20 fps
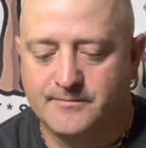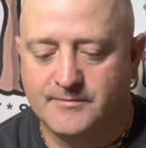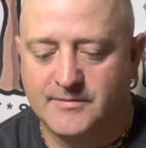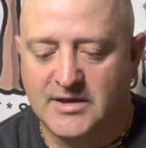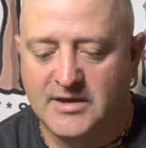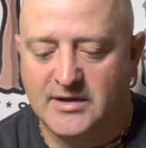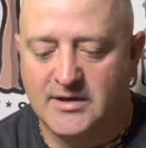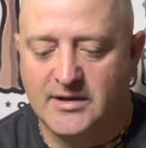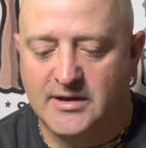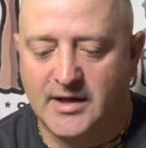I
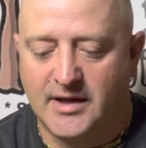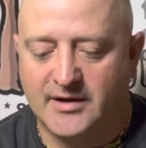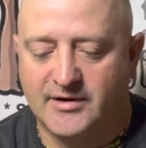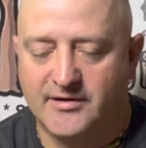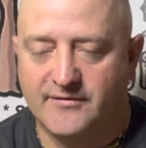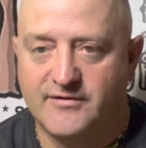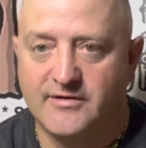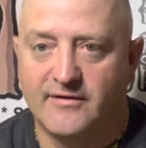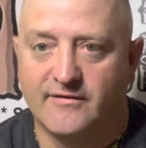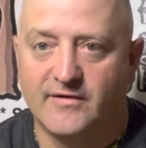don't know
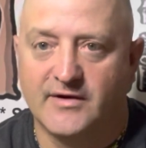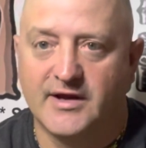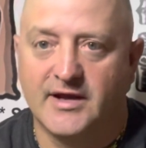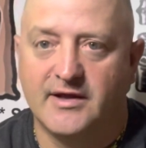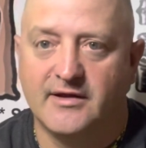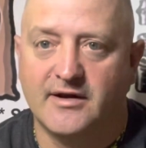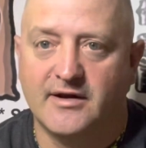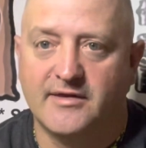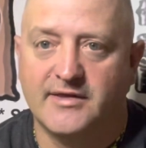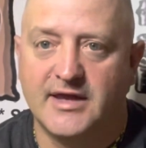if you ever
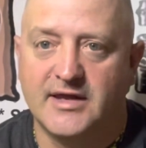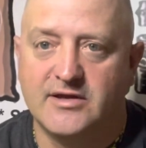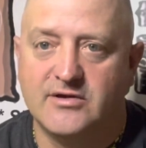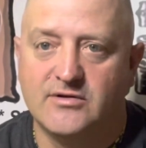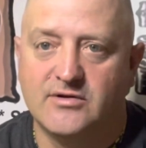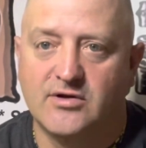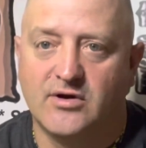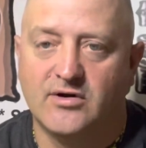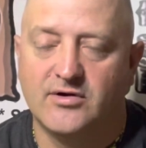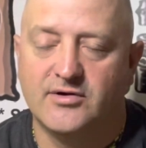got a thank you
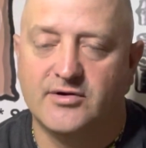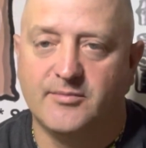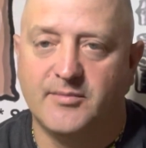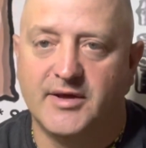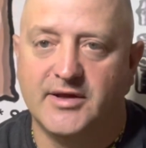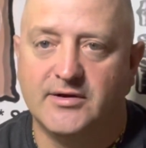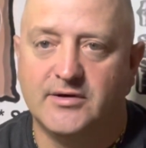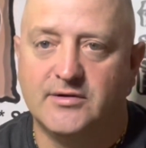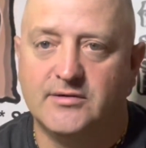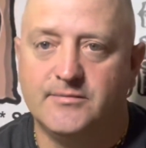card in the
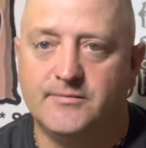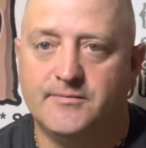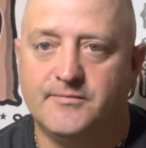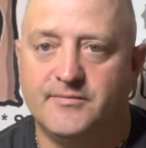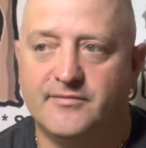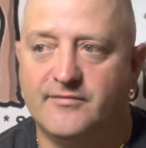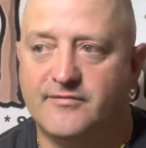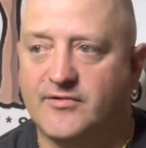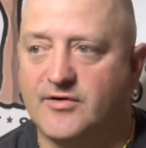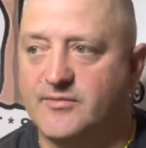mail
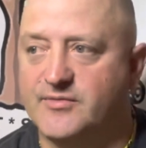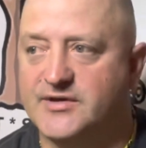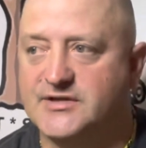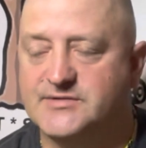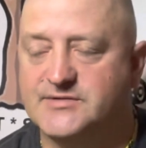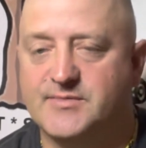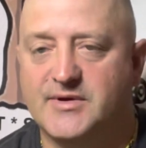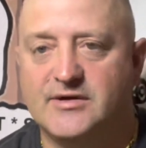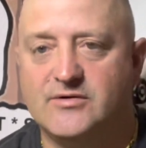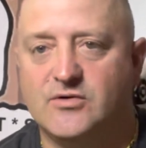from these
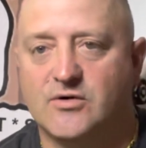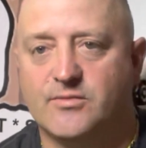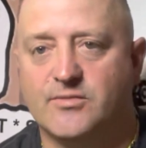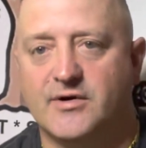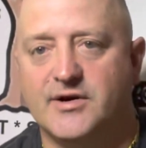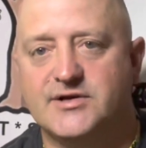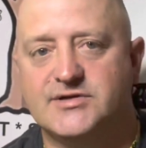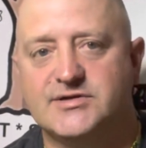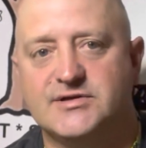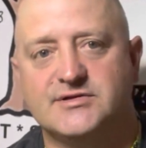big
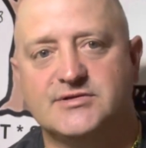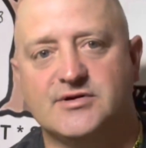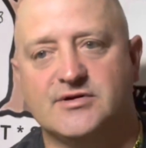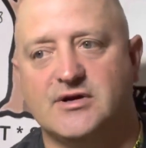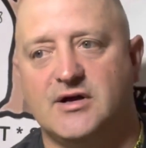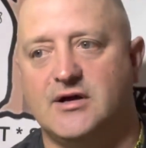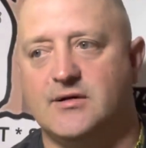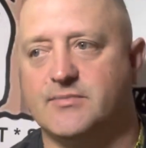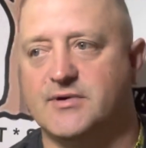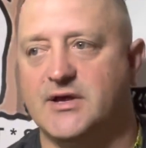corporations or
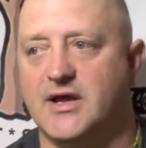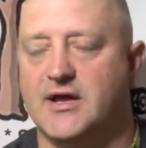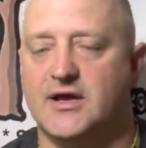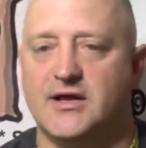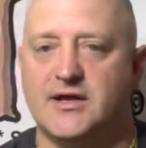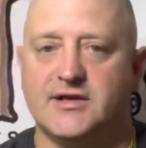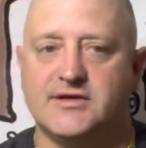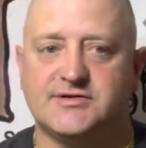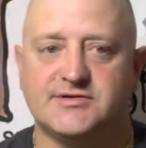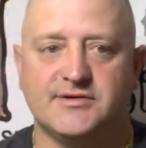
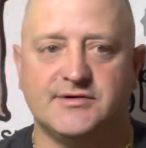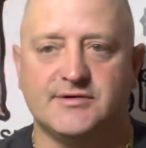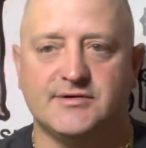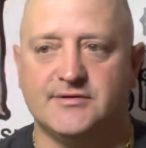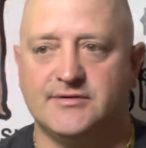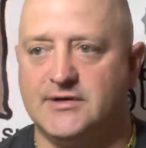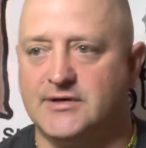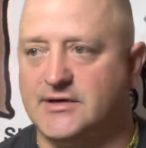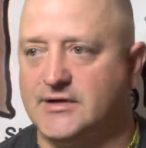Comcast or